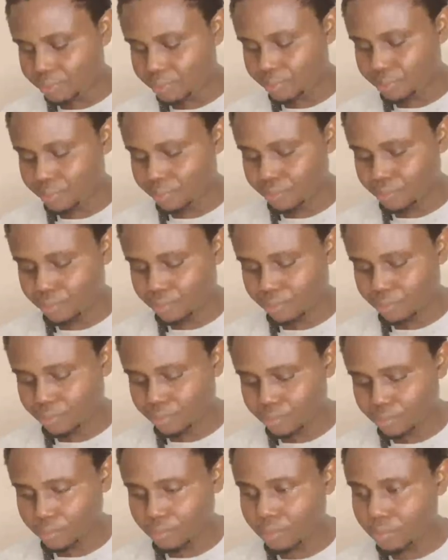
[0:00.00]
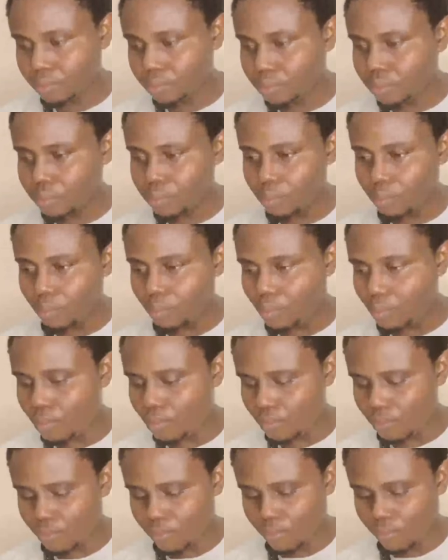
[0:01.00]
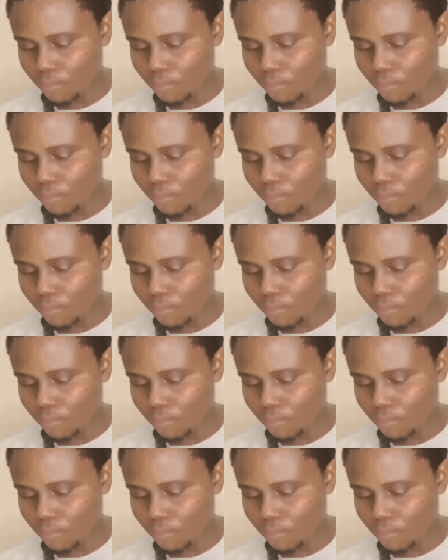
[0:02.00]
(silence)